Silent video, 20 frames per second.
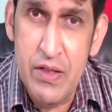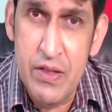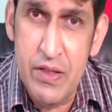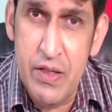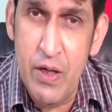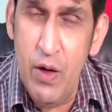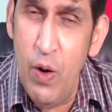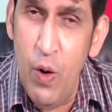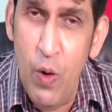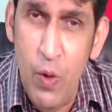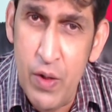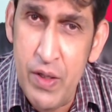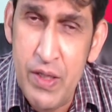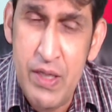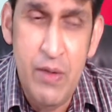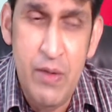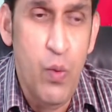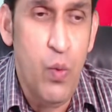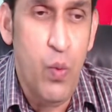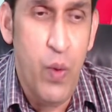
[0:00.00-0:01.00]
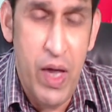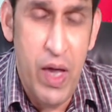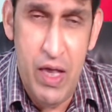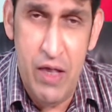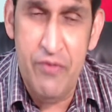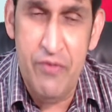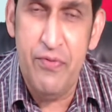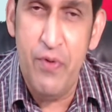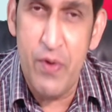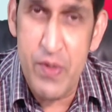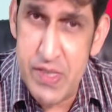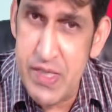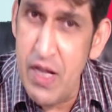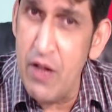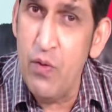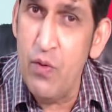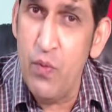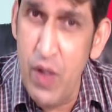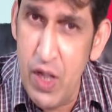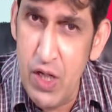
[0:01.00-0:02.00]
the only way for
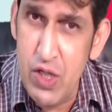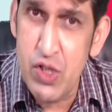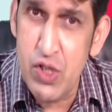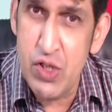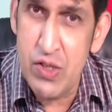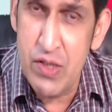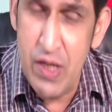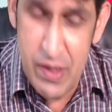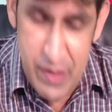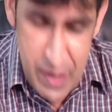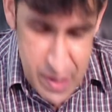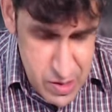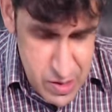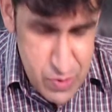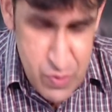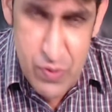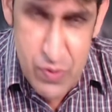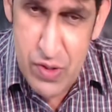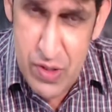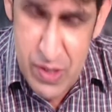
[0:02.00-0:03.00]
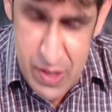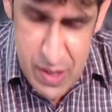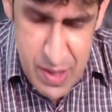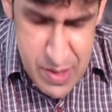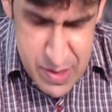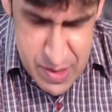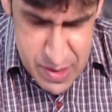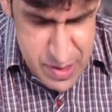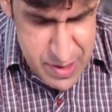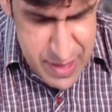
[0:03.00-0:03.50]
salvation, and that's through Jesus.